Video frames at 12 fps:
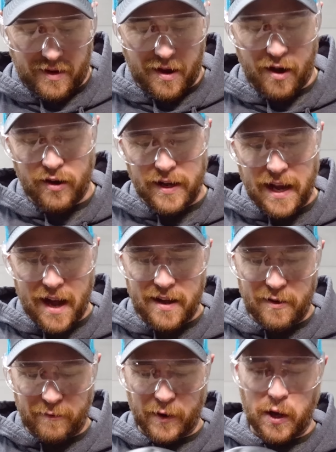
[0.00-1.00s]
I already can't
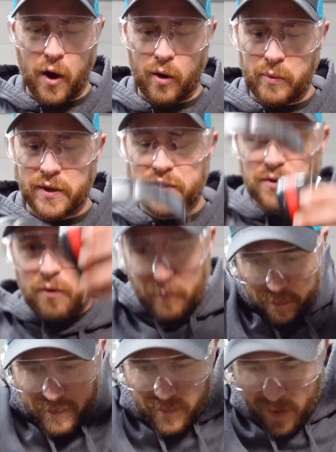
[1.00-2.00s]
hear for garbage, so
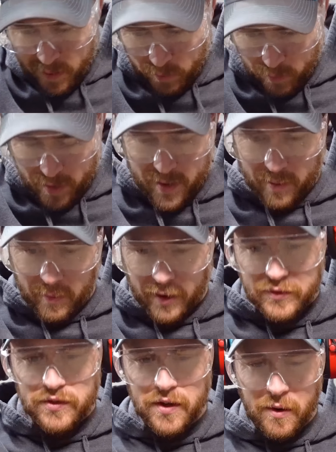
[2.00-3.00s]
I'm gonna wear
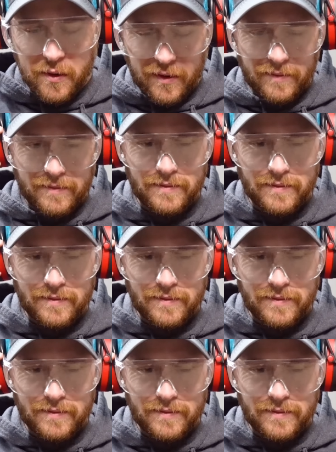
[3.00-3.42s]
earmuffs too.